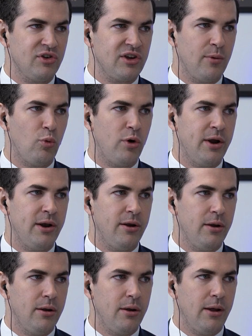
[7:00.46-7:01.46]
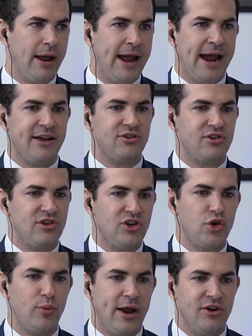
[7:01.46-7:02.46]
someone has a
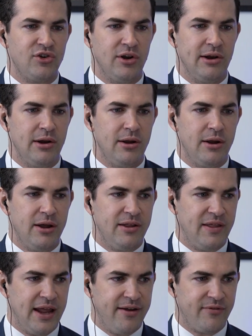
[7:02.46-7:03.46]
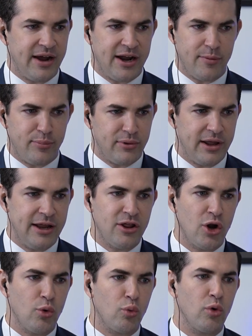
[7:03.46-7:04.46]
situation, they've got a plan
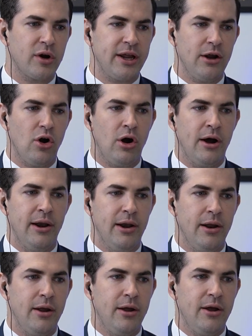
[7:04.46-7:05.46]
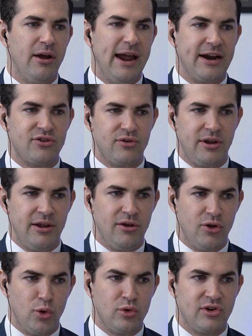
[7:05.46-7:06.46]
they're working on. Actually,
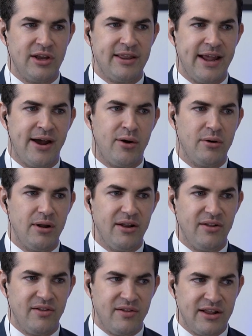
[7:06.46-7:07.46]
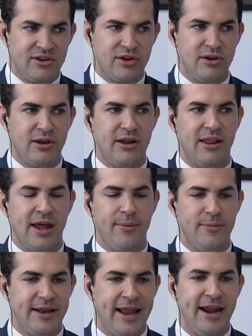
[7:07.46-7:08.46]
you sit down, listen to
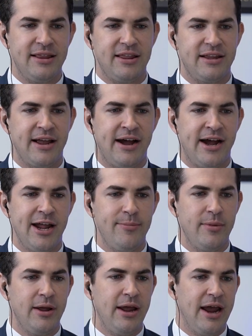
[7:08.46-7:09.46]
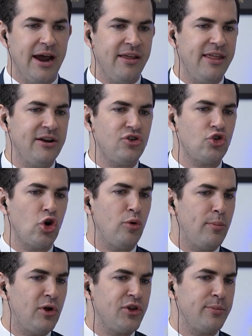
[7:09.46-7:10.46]
them, take the time, and then show
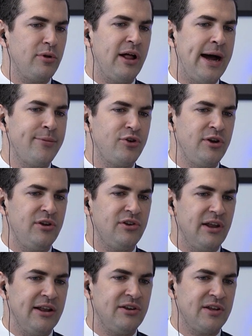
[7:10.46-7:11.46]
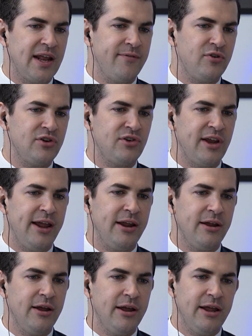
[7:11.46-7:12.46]
multiple options instead of just
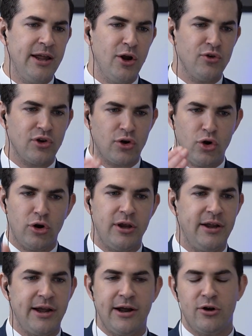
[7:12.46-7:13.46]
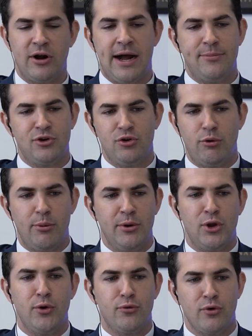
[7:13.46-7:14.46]
saying, here's a cookie cutter option, what we
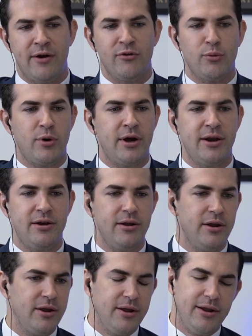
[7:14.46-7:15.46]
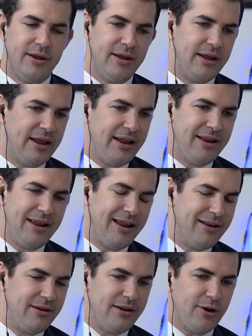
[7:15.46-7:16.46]
do for everyone.
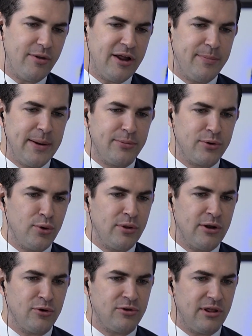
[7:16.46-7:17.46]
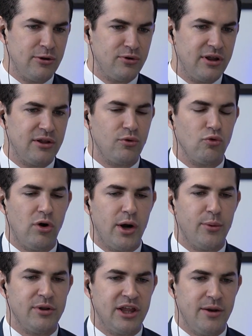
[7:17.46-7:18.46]
And, you know, a lot of people do that. There's nothing
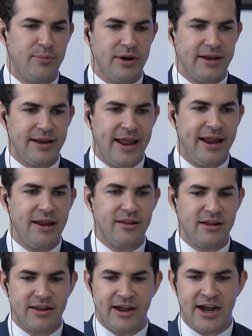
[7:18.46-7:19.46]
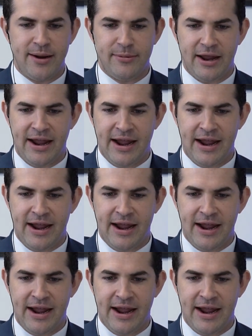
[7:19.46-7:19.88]
wrong with it, but taking the time to